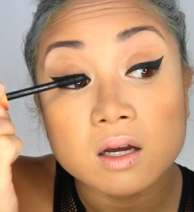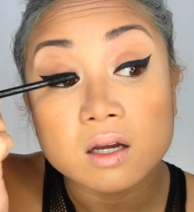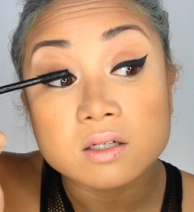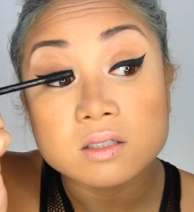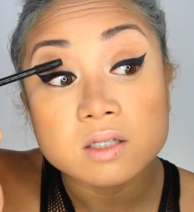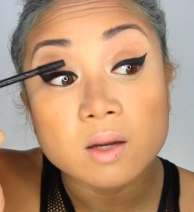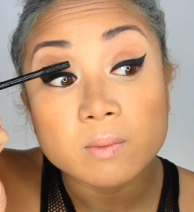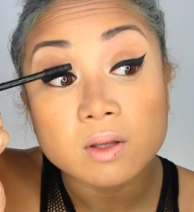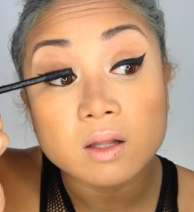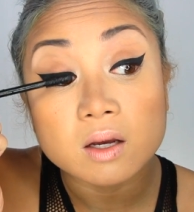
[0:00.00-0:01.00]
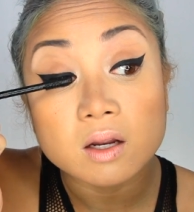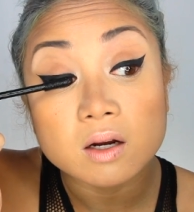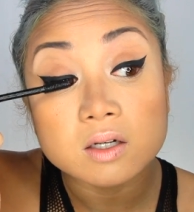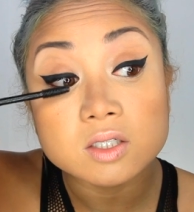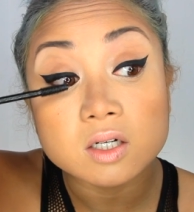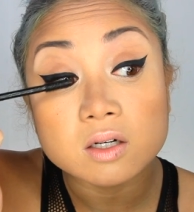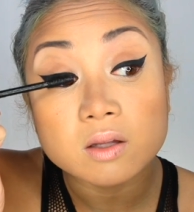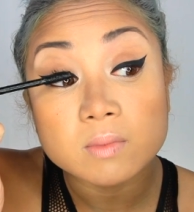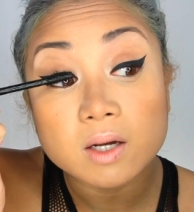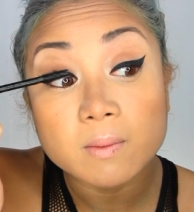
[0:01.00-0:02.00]
I just kept yelling at Usher.
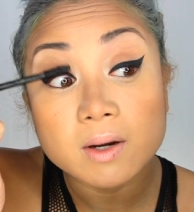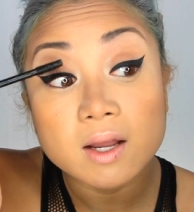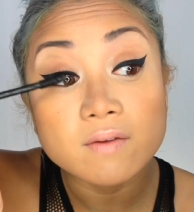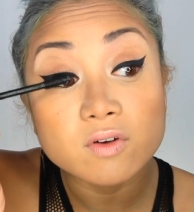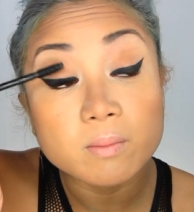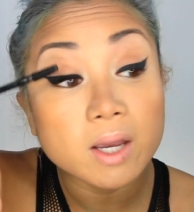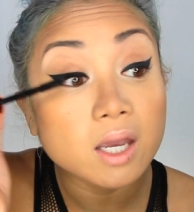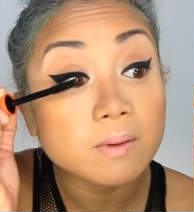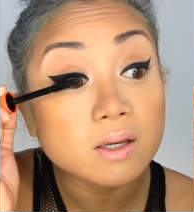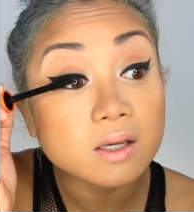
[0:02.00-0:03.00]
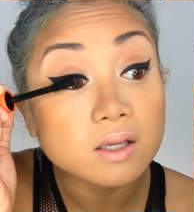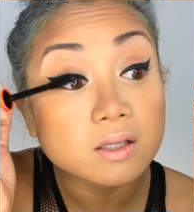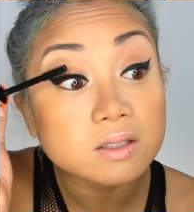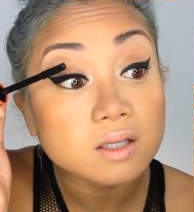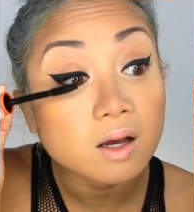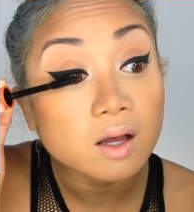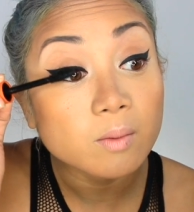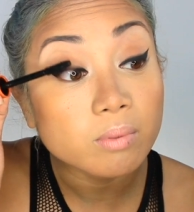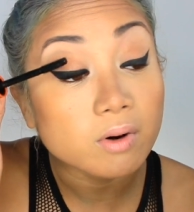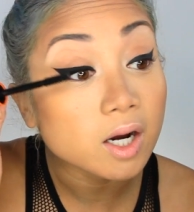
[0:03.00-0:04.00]
I'm like, I'm gonna have your babies.
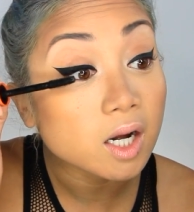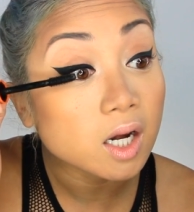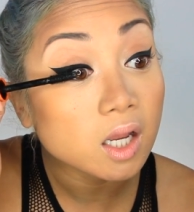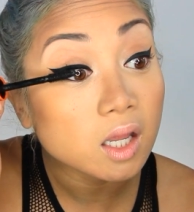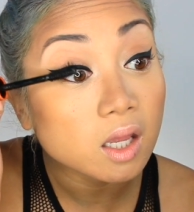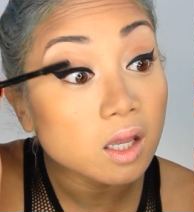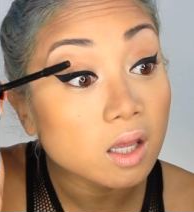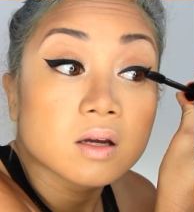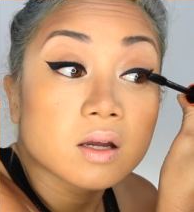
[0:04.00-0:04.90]
I'm pregnant.